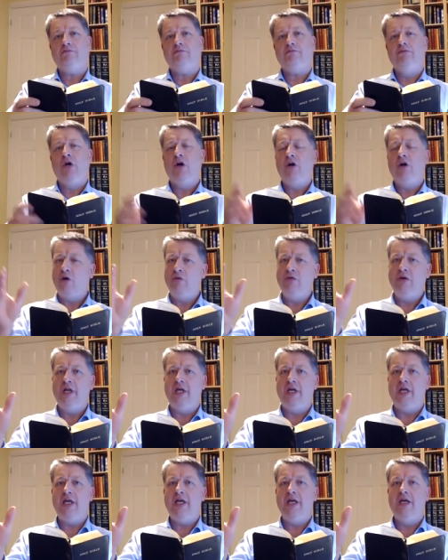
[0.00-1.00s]
Not
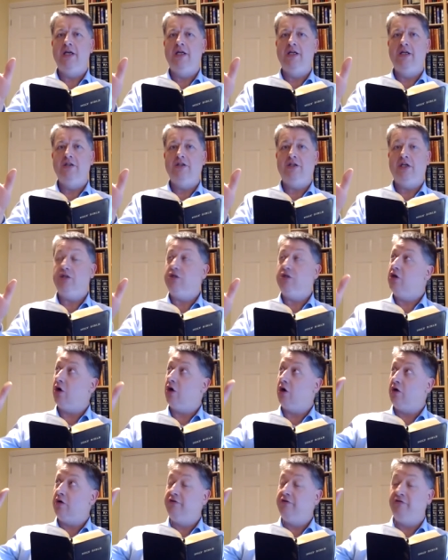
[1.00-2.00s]
only did
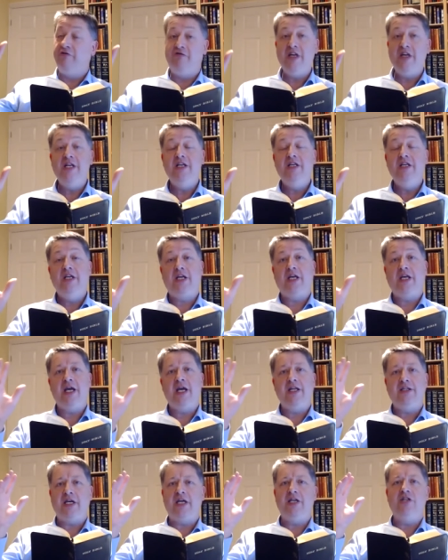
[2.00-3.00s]
God
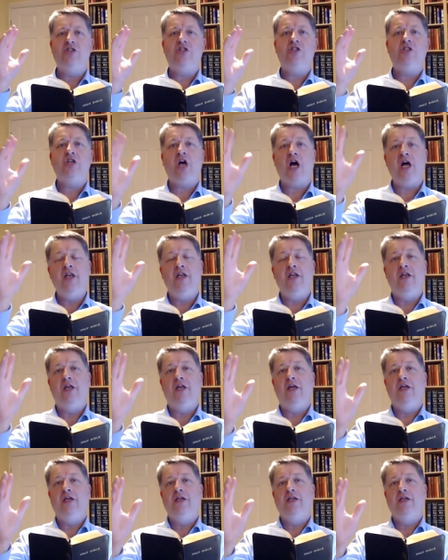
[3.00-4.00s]
vindicate his Son,
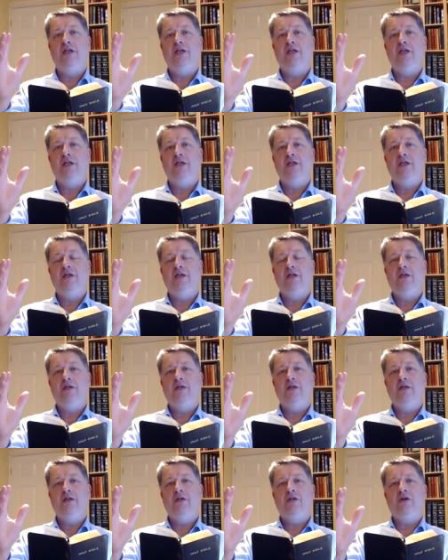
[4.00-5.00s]

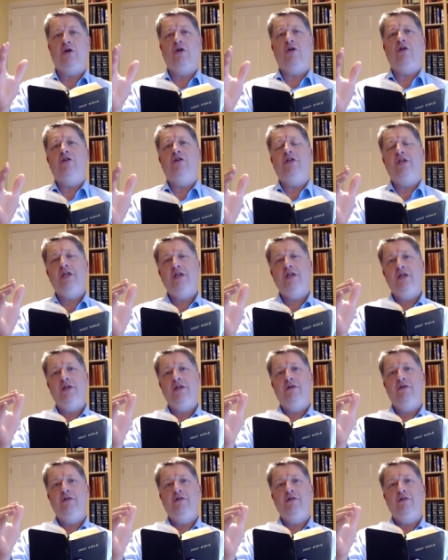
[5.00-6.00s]
God
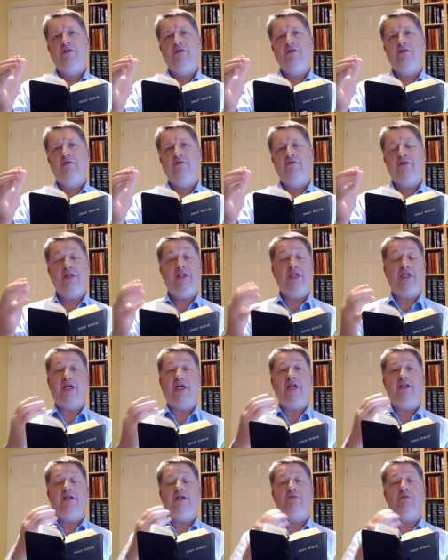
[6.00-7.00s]

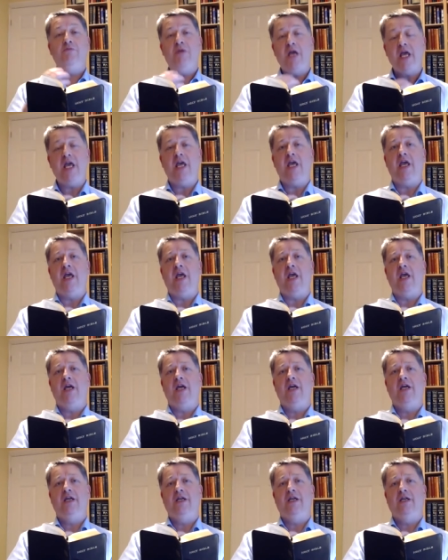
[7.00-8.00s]
vindicated me
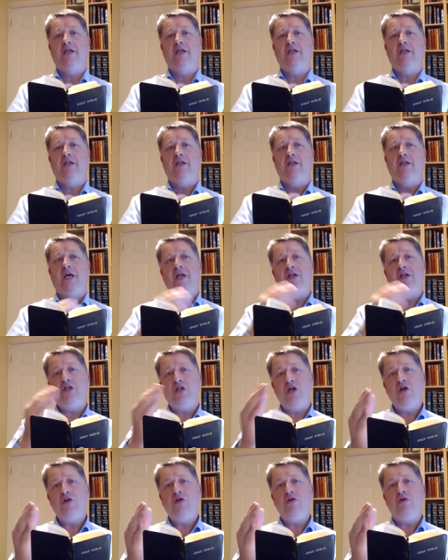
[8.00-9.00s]
and
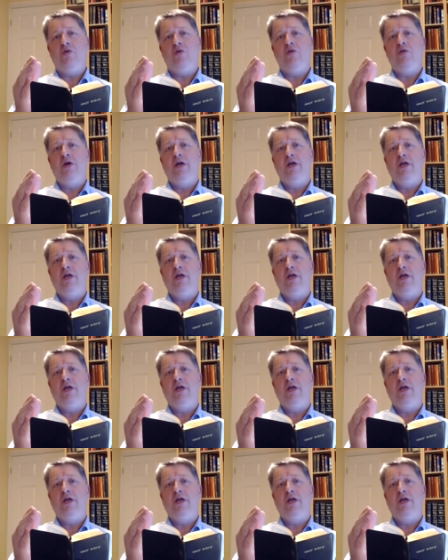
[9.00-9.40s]
you